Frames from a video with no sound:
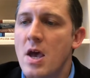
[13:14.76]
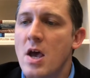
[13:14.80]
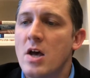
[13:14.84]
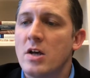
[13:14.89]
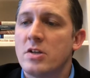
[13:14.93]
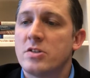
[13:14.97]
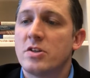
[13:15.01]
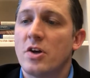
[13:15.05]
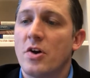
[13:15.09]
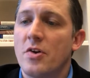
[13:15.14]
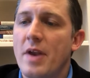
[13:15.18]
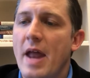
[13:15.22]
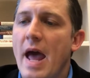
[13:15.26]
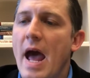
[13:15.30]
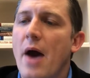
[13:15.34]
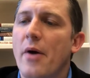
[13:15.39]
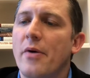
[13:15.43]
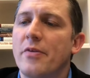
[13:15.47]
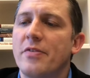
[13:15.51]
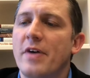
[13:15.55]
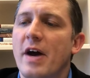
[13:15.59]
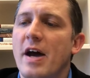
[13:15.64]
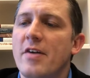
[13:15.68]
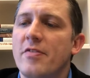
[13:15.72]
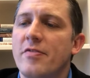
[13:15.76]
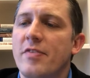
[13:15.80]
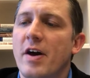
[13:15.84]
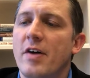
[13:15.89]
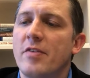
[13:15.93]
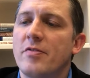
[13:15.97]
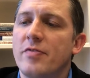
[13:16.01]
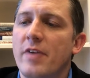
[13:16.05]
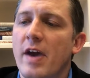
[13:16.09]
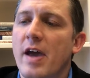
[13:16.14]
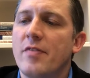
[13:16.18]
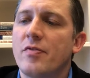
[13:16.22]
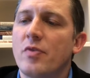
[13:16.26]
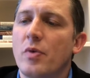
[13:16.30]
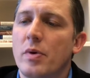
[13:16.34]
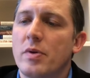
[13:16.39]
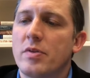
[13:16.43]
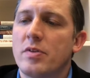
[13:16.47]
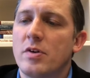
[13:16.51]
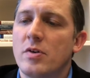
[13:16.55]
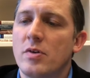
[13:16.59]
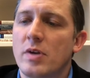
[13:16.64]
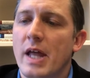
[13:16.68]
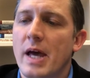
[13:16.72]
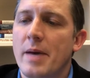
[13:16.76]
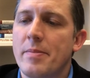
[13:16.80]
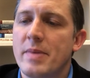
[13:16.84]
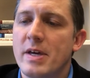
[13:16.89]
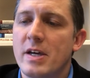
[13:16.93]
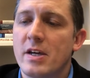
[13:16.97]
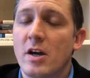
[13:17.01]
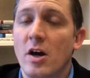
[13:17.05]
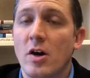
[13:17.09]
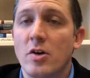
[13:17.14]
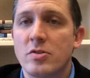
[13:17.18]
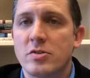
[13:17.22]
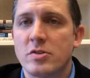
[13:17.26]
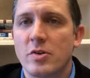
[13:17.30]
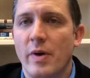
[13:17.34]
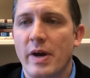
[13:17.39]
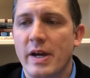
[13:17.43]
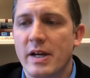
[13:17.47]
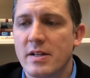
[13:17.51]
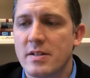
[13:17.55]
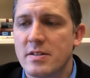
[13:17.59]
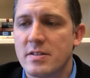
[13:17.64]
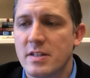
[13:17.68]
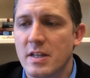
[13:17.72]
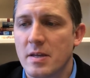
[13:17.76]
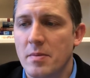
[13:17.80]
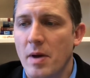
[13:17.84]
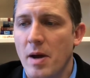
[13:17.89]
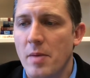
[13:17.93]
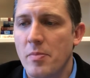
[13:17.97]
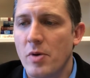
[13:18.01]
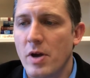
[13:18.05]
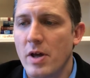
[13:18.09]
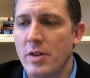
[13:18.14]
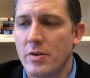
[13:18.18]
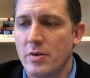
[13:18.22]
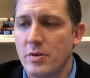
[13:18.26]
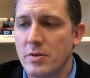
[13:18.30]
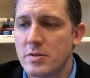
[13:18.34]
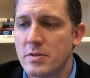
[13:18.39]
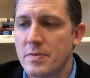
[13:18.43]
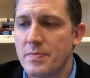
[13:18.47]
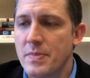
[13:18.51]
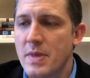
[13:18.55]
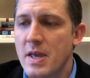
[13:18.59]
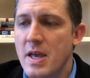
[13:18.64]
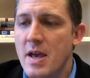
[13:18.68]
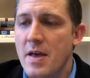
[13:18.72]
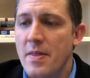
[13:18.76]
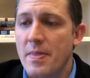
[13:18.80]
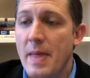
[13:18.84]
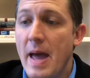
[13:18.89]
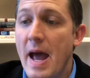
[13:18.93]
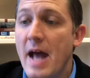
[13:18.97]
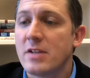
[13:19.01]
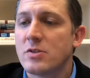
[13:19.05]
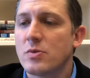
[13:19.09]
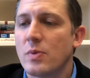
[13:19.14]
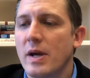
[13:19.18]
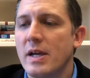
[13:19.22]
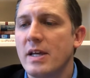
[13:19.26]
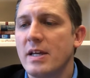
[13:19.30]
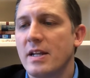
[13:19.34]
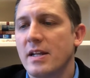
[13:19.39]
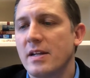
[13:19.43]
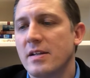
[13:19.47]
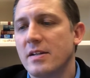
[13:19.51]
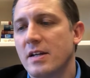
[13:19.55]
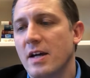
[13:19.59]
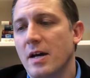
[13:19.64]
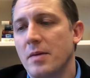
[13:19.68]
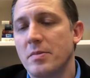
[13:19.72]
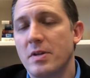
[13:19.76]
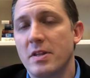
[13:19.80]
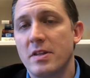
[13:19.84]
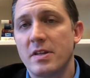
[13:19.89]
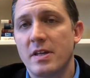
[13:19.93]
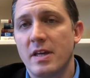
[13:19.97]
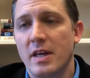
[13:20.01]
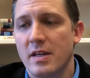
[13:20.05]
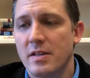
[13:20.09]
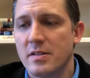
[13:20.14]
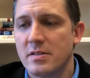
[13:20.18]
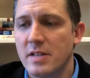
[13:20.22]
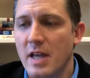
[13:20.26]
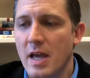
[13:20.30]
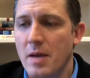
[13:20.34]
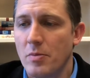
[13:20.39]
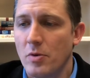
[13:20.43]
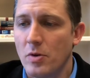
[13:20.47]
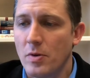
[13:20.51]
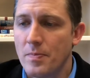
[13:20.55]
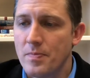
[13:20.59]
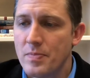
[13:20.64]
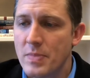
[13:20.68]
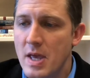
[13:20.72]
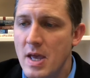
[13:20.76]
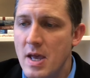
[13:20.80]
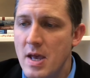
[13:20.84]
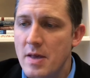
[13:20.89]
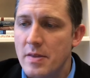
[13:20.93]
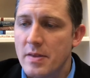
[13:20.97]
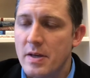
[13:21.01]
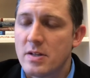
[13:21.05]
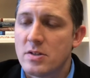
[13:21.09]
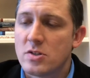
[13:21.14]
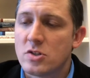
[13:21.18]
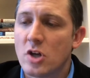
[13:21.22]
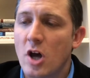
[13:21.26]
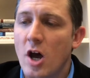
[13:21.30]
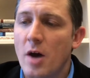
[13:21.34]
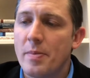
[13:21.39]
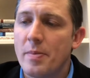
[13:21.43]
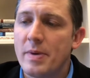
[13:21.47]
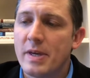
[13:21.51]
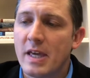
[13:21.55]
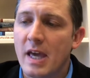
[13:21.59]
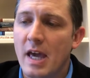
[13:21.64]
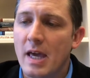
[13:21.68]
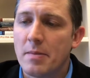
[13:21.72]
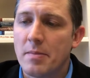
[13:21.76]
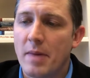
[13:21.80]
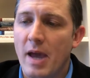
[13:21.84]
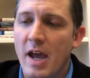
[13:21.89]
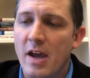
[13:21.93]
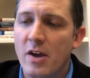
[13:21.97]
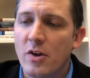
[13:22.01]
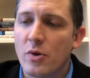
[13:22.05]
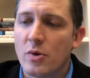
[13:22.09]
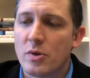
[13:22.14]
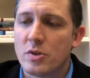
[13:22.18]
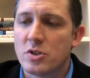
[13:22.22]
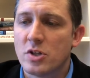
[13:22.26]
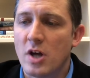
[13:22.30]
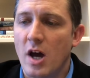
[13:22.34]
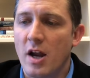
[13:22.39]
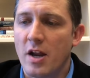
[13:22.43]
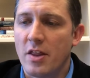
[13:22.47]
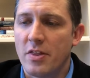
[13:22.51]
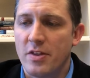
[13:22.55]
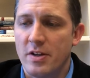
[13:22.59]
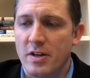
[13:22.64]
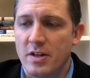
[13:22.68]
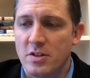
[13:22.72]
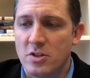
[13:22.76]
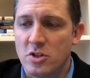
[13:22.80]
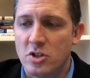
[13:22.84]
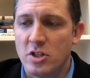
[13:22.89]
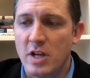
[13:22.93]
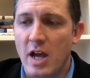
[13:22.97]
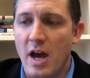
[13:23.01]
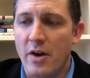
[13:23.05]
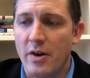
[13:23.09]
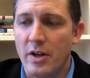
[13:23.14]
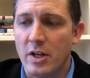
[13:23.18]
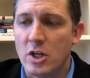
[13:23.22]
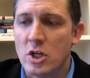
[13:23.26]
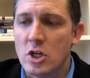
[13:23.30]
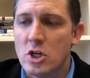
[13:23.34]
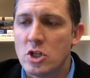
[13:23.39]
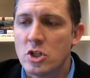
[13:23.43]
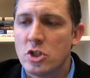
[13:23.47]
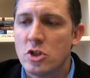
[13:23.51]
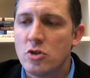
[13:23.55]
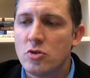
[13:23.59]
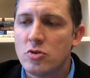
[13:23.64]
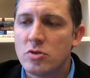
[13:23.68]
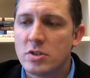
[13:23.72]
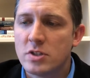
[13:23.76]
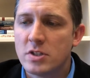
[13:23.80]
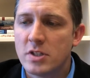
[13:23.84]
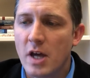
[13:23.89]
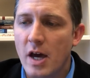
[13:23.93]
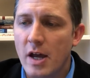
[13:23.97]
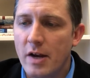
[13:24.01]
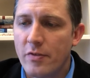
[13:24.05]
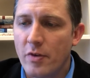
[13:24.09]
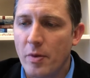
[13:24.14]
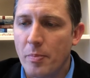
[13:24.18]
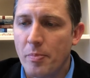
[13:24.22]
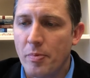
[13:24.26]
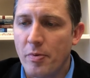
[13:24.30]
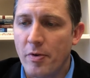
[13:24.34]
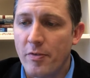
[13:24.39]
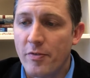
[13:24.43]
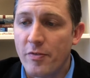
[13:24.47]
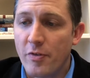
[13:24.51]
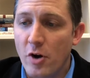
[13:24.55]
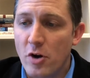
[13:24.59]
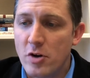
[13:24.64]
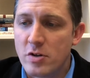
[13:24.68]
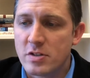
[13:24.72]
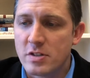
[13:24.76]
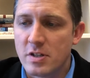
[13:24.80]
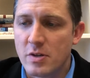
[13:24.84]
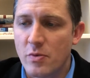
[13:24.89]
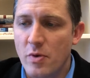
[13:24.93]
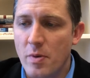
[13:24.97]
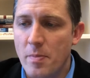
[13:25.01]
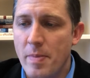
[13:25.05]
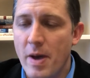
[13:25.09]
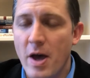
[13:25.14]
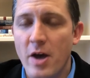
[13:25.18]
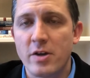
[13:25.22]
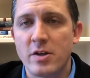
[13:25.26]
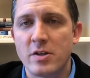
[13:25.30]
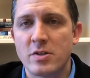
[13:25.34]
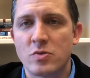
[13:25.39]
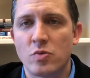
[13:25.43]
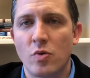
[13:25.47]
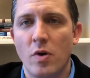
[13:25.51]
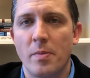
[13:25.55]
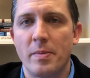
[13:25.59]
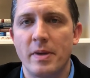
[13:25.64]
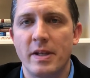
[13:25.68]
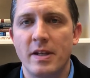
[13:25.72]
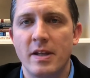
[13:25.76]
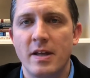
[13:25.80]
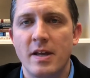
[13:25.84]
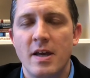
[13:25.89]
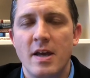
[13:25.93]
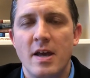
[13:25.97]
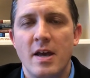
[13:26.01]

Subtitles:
So now if I have found favor with you, let me go so I can see my brothers. That's why he didn't come to the king's table. Then Saul became angry with Jonathan and shouted, you son of a perverse and rebellious woman.